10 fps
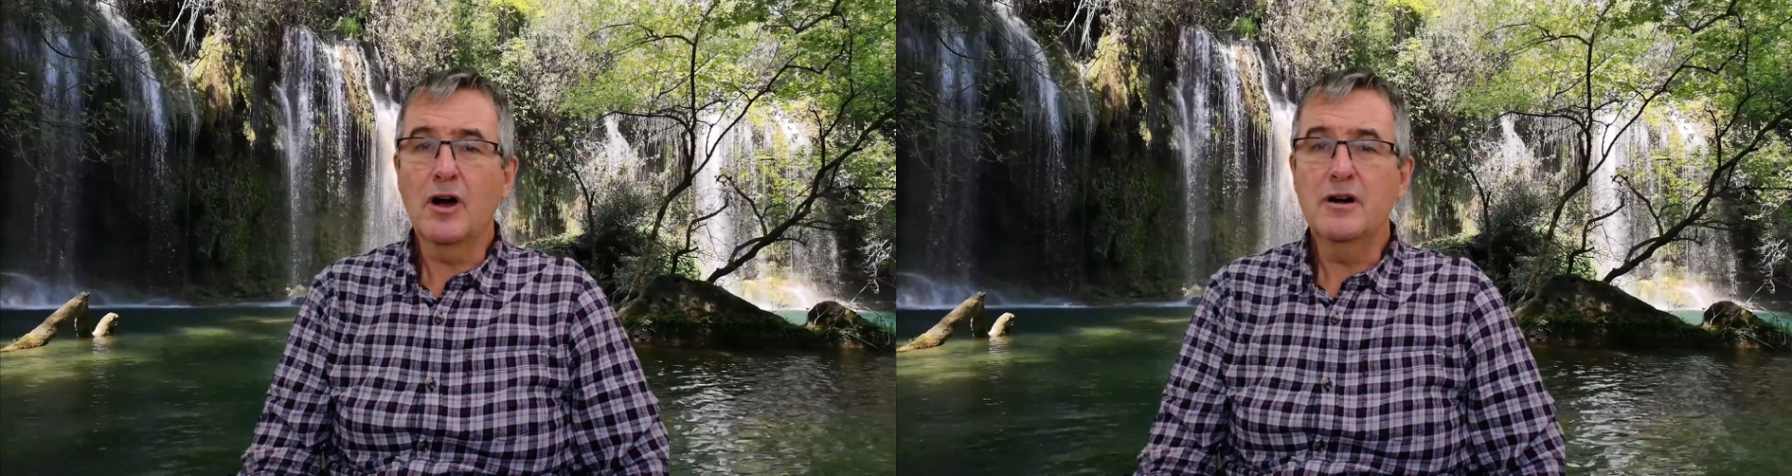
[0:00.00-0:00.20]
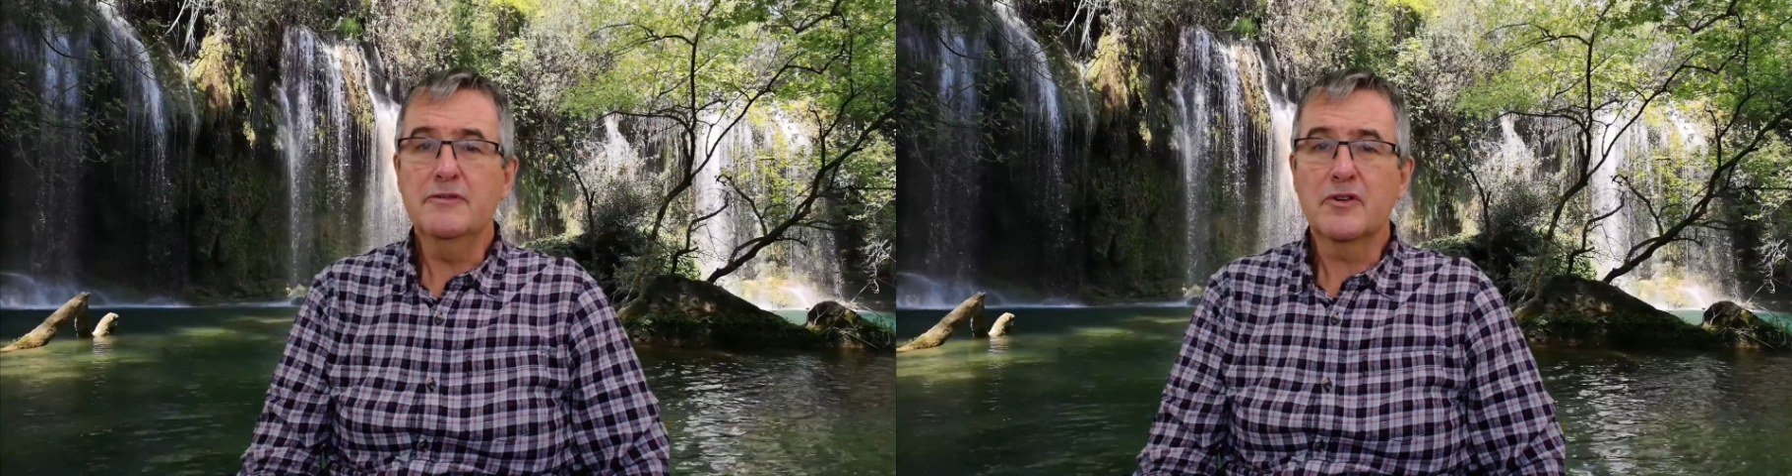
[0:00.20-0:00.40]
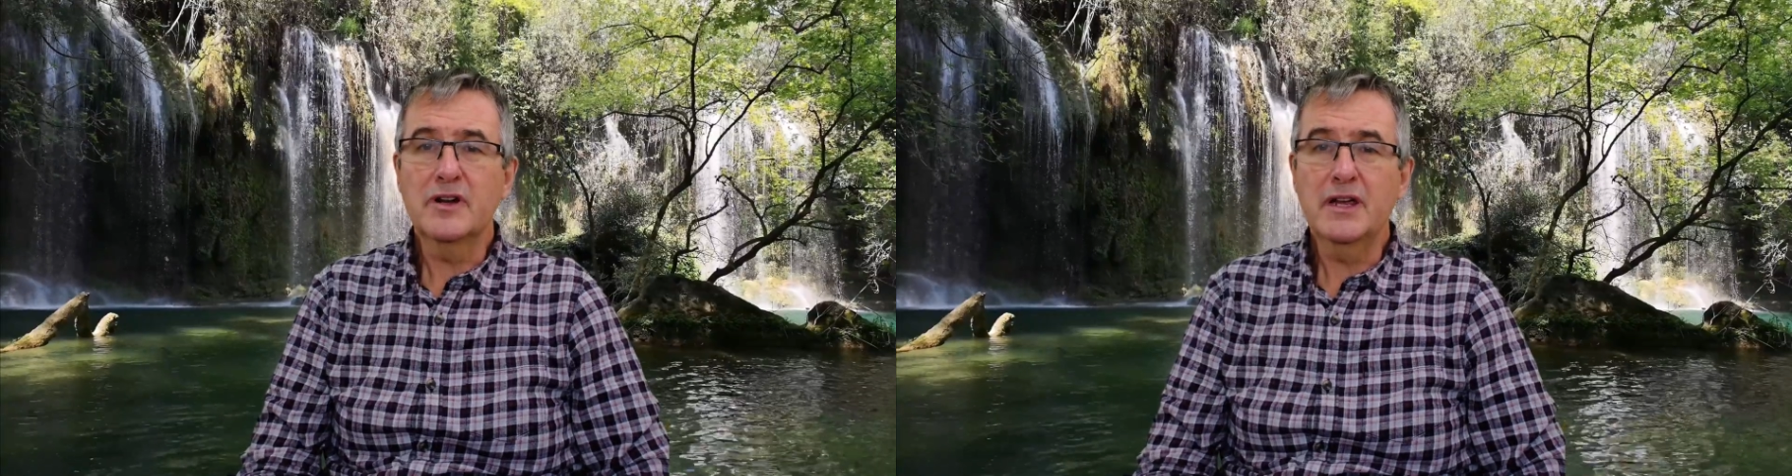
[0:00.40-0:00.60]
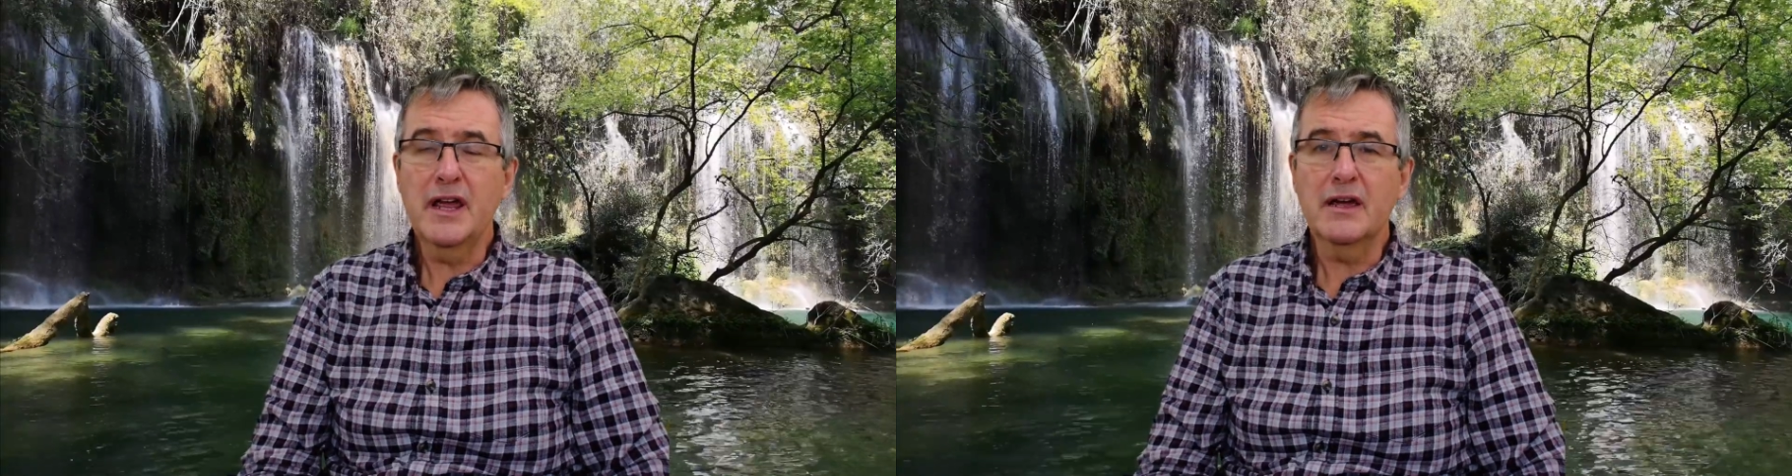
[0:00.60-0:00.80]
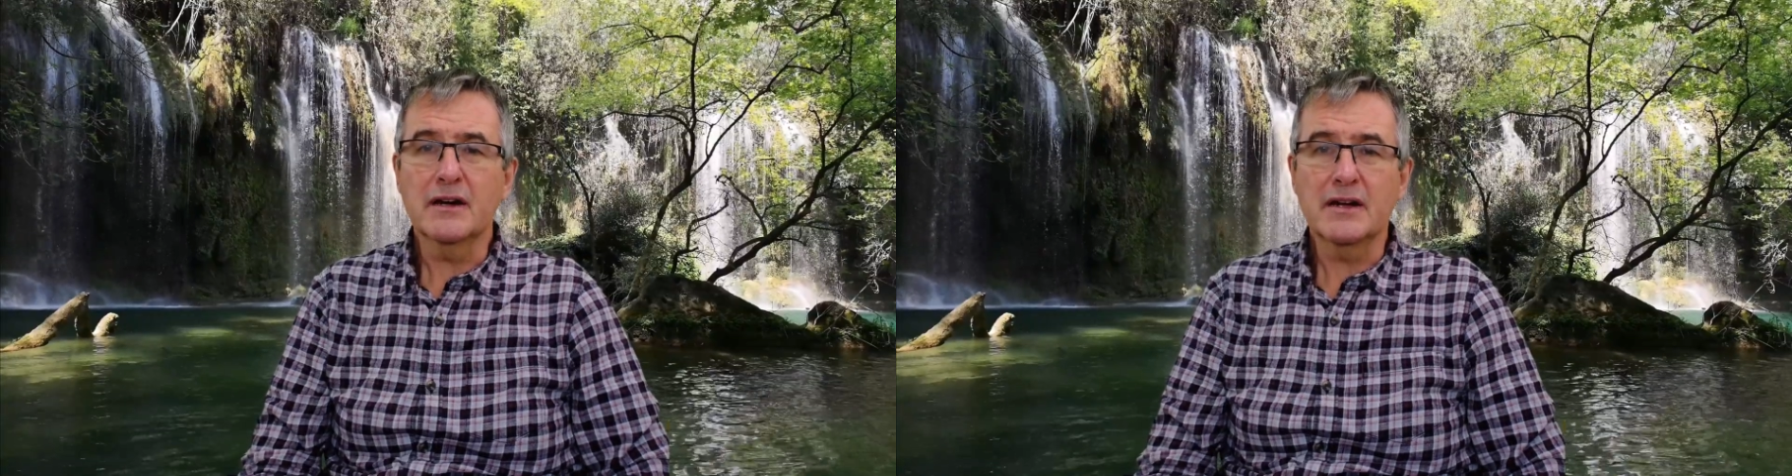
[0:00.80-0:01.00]
over a
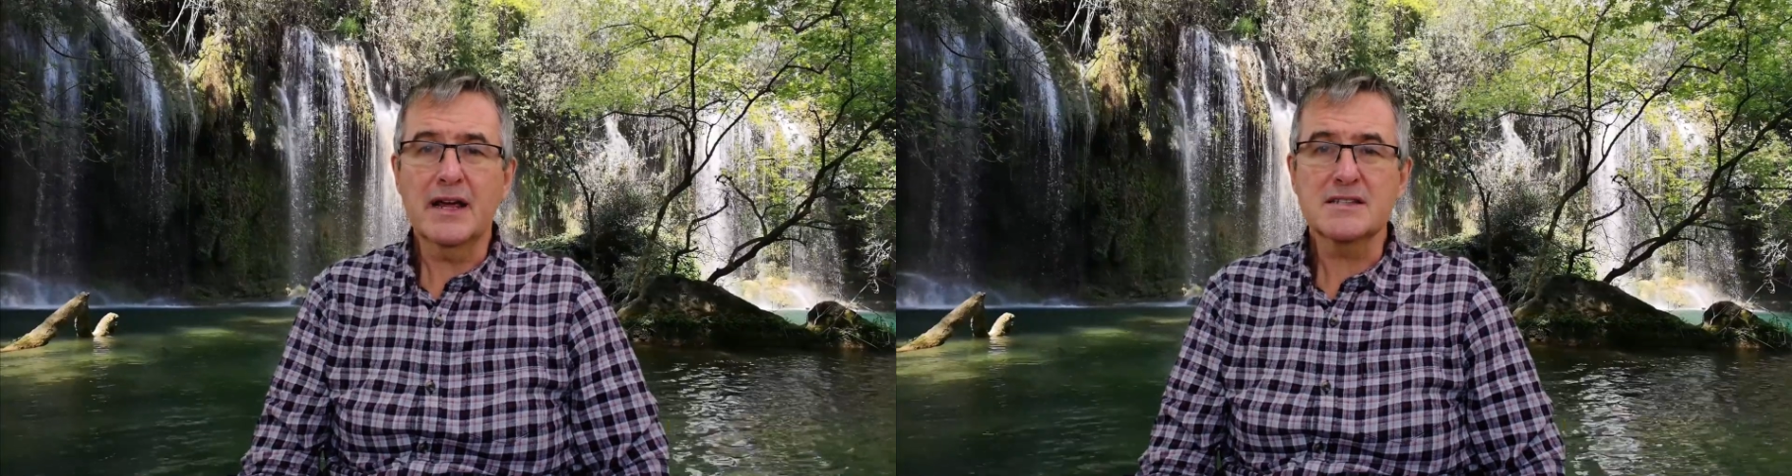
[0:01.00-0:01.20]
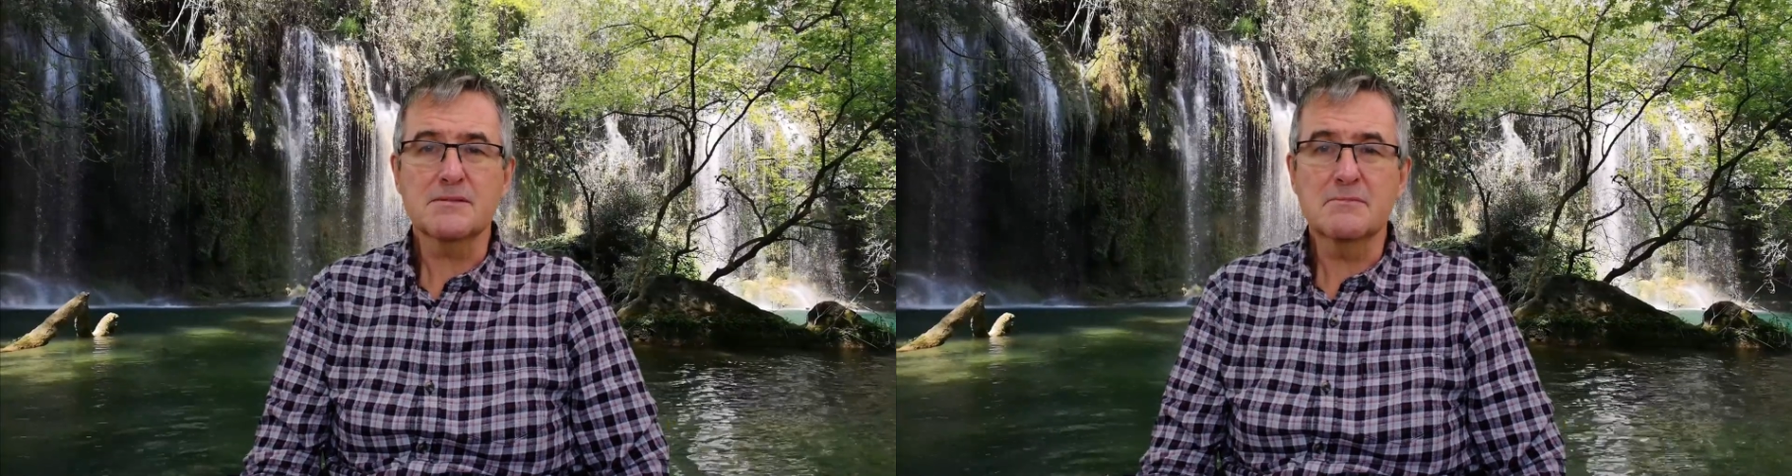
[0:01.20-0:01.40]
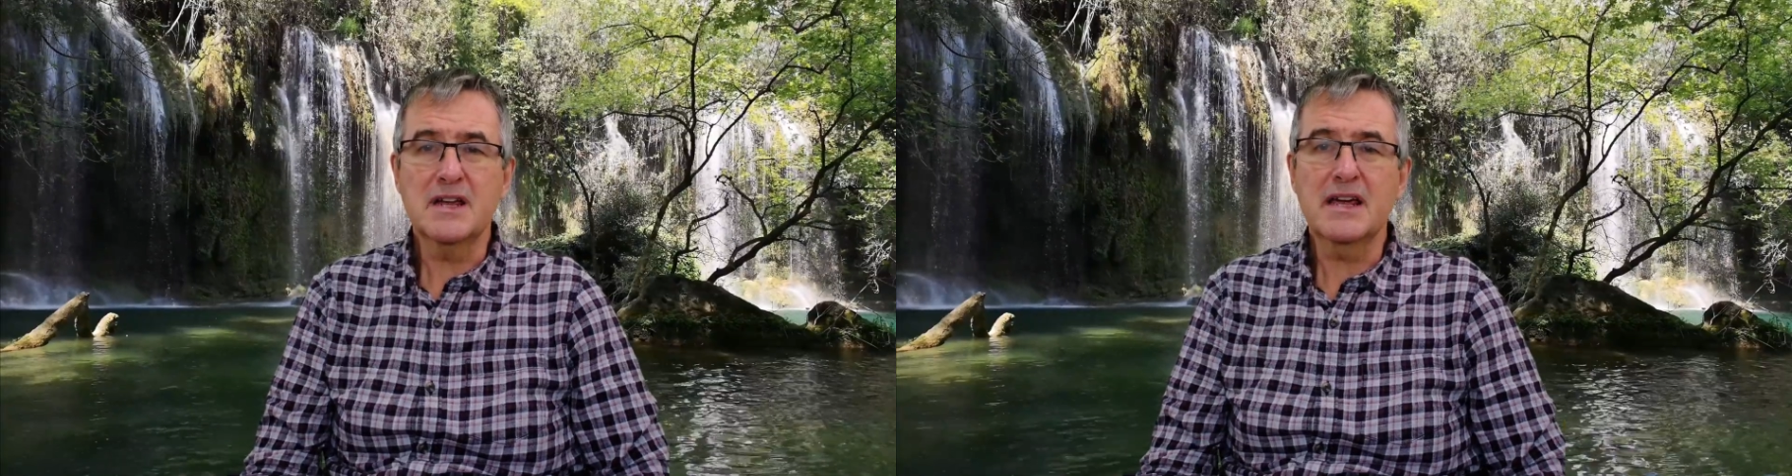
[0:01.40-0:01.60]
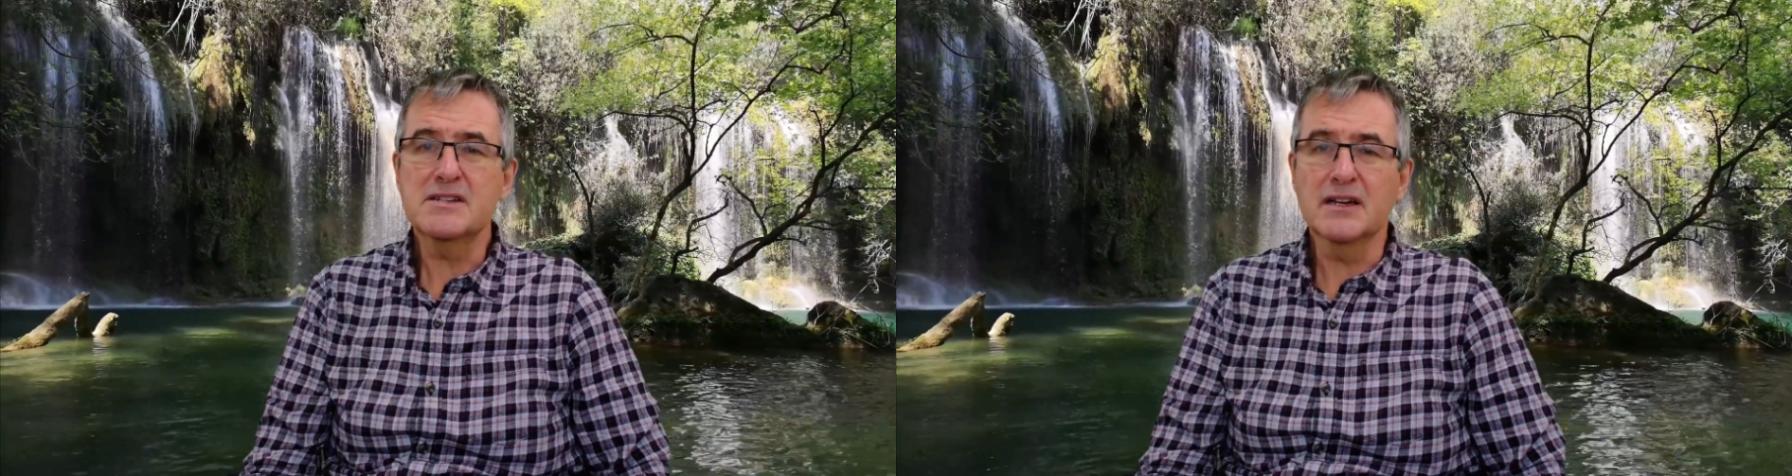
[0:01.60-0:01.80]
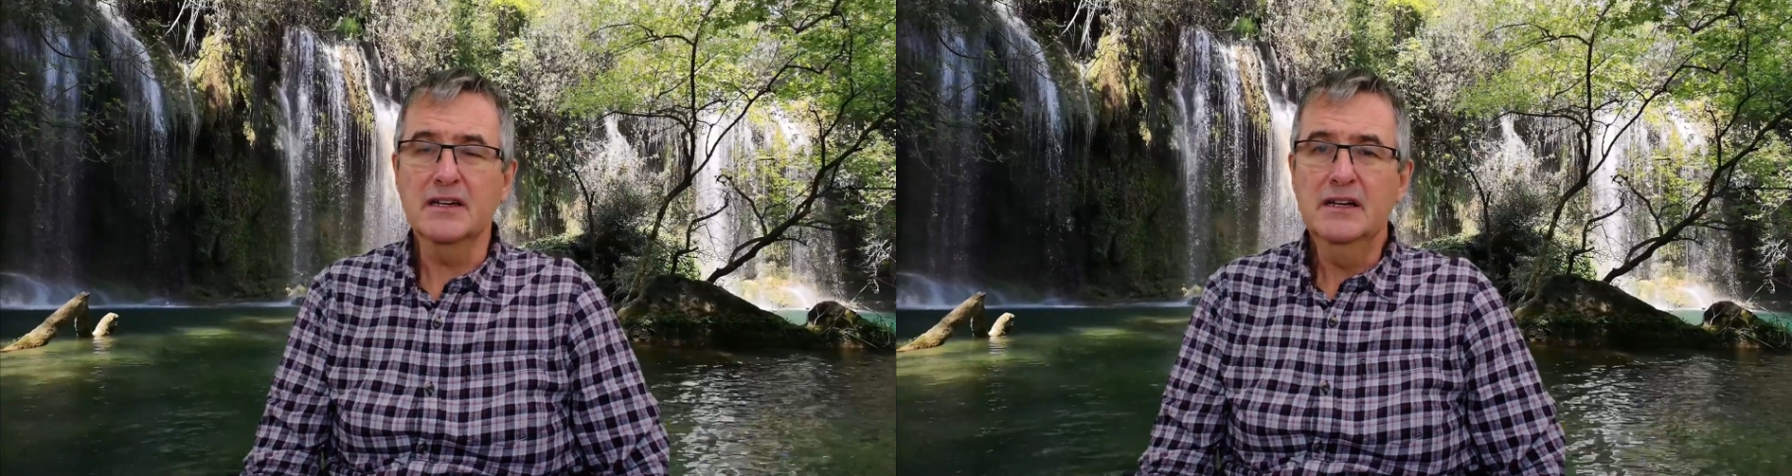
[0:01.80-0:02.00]
year and has some
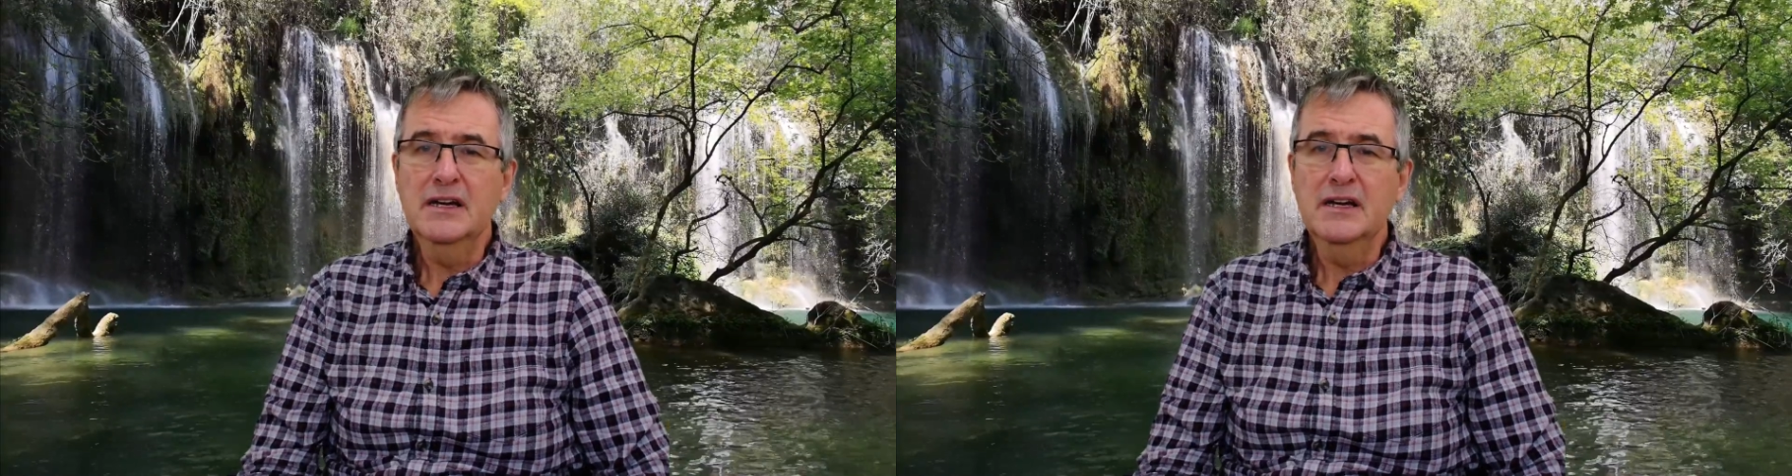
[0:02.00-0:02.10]
data